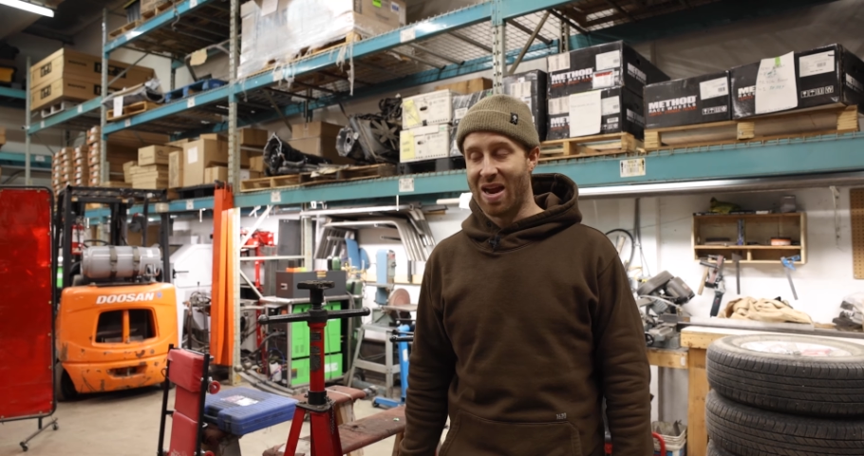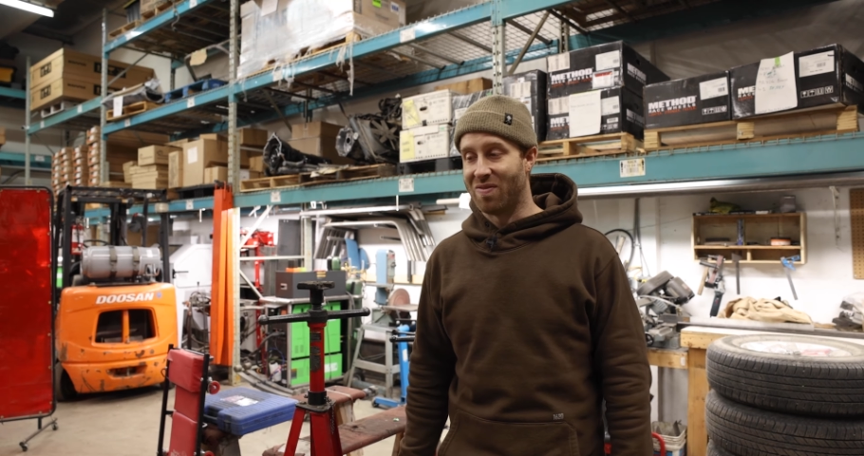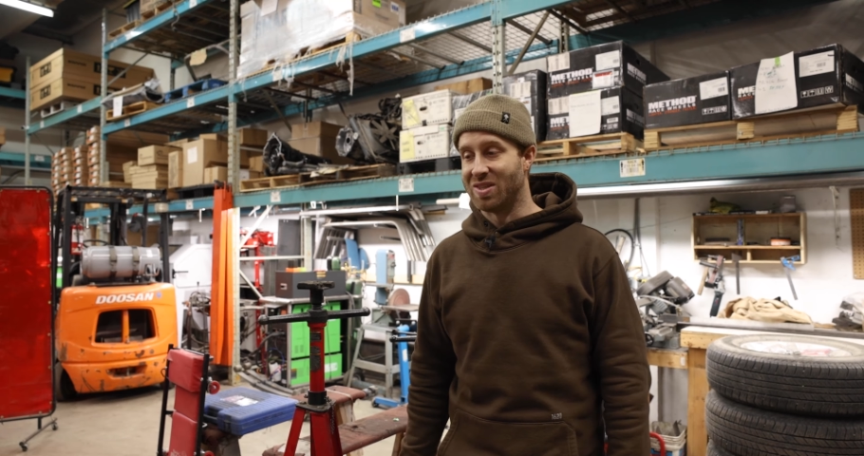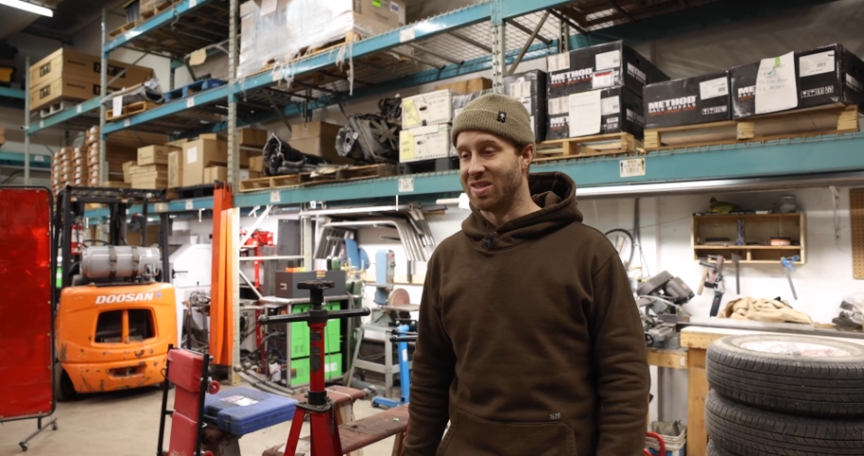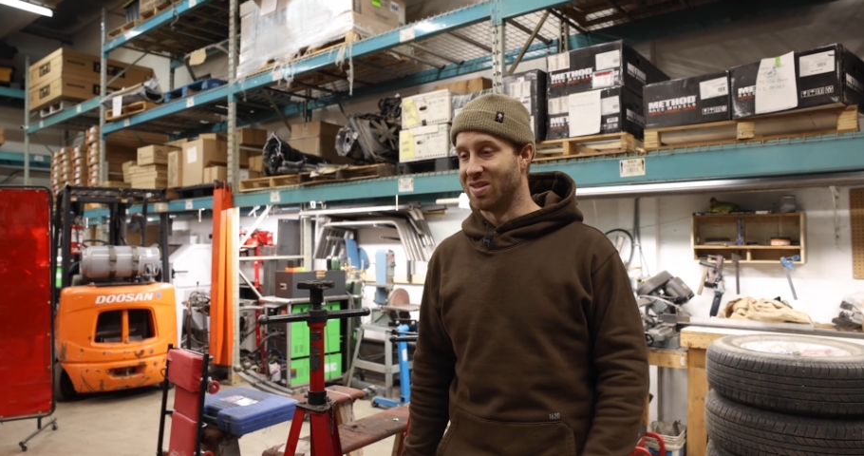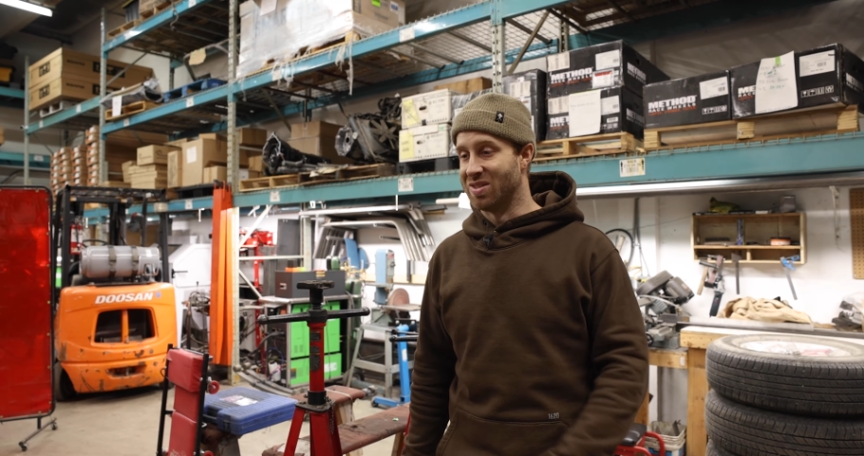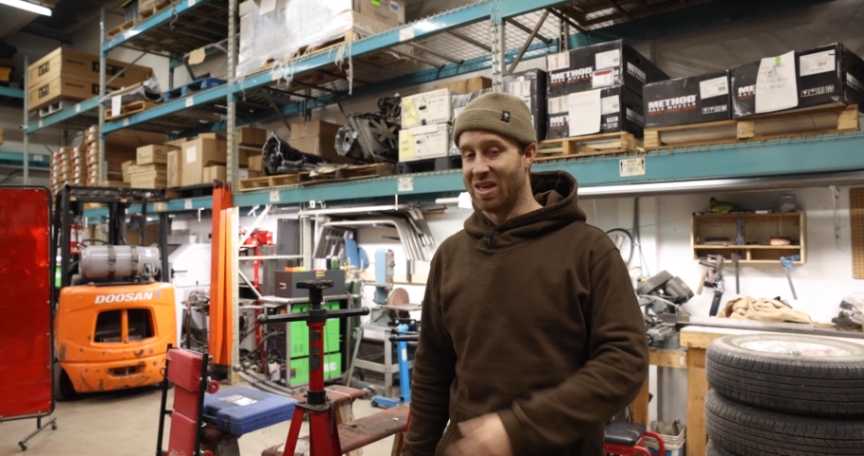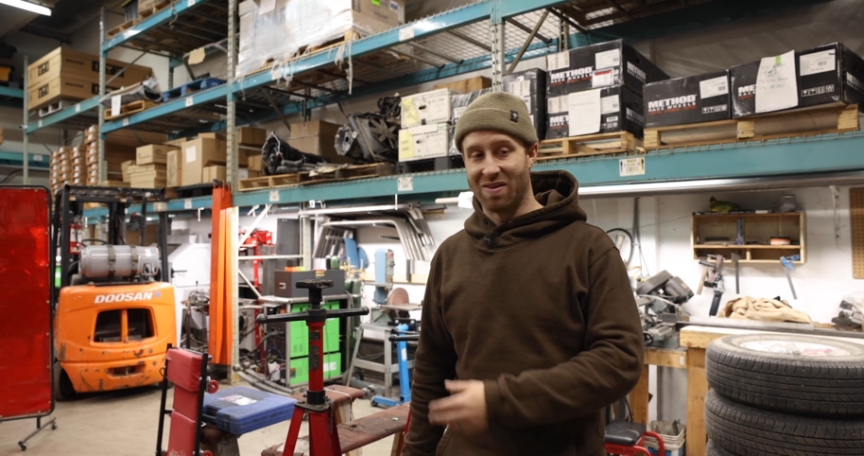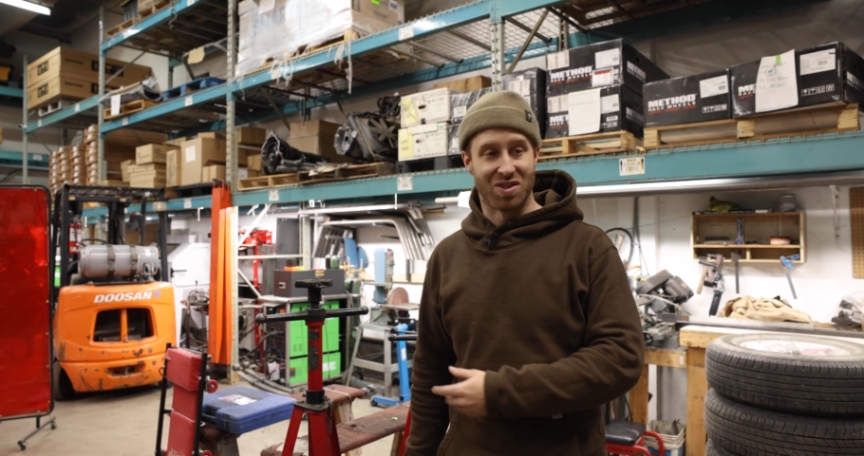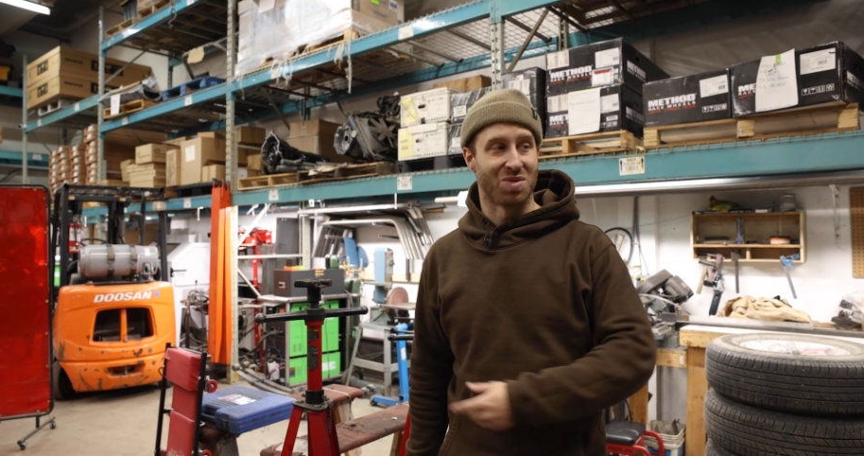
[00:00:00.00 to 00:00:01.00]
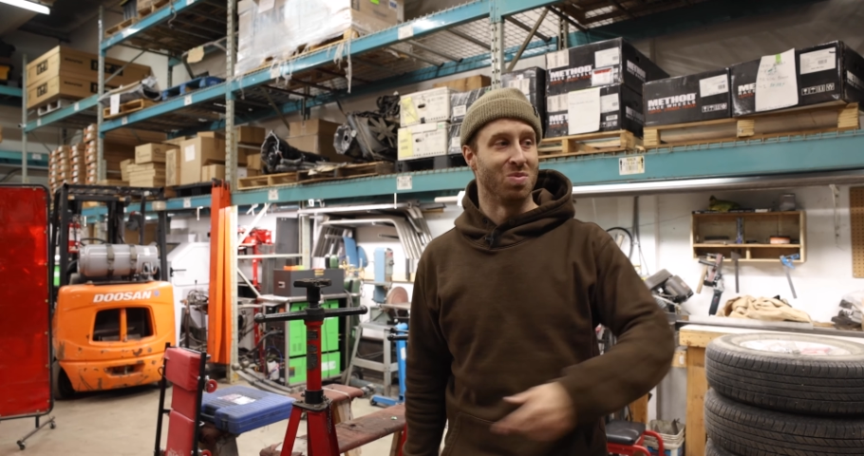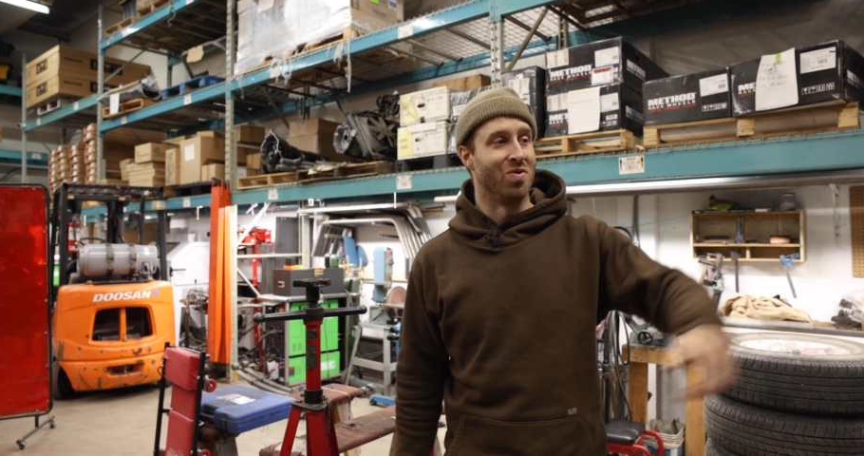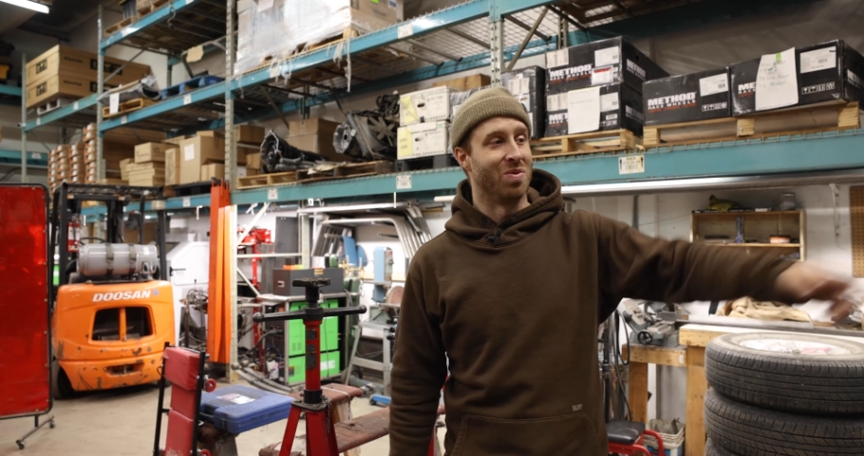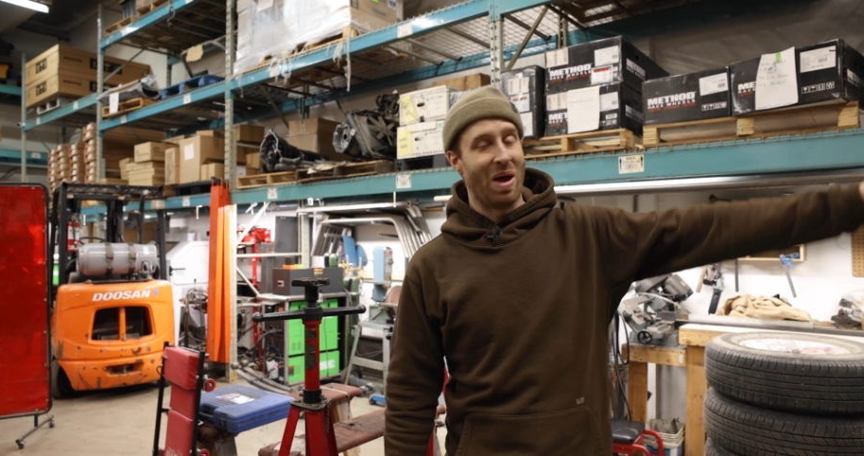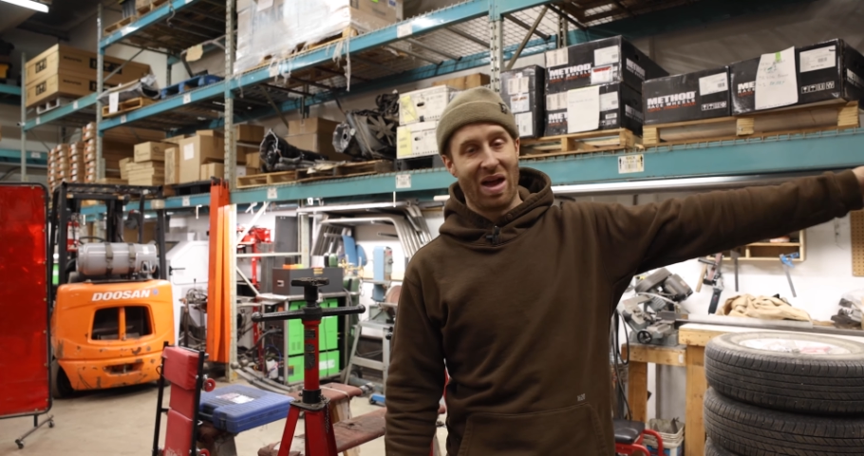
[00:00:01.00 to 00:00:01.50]
every single day of just
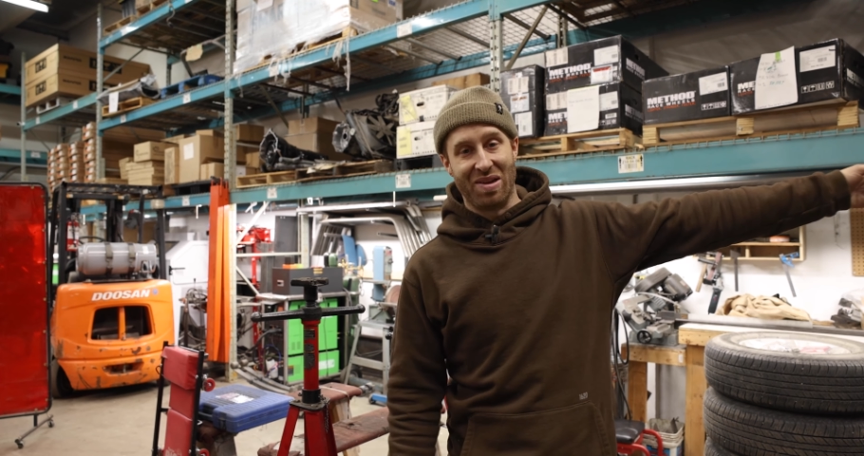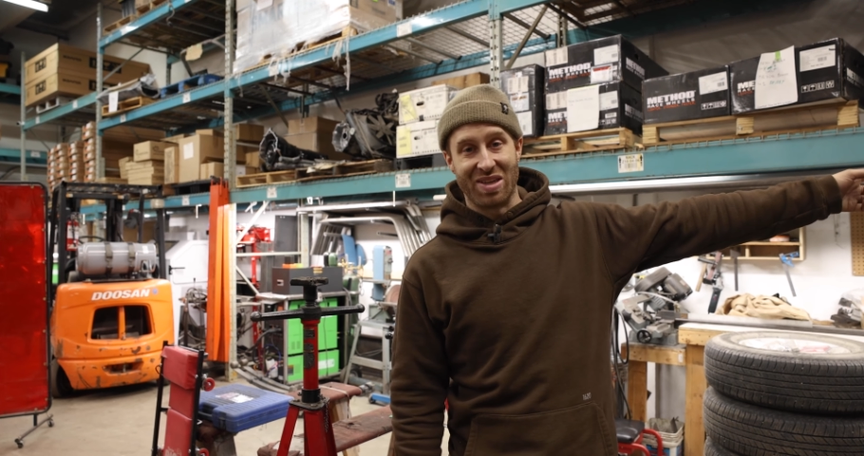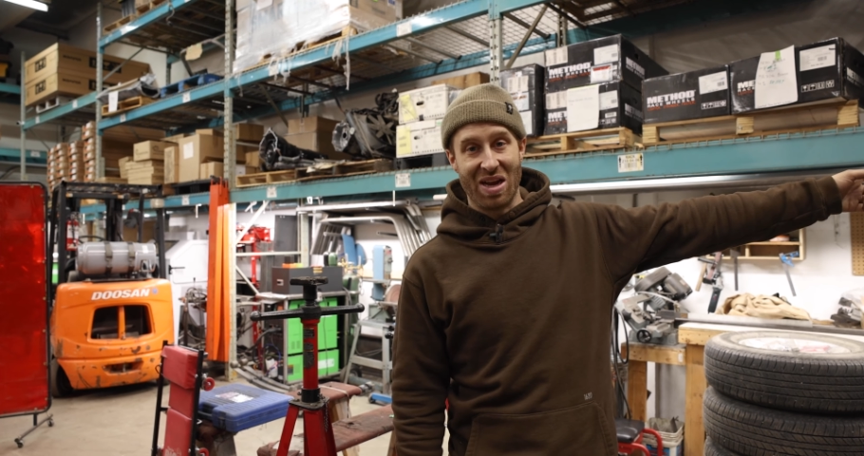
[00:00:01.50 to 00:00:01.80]
moving pallets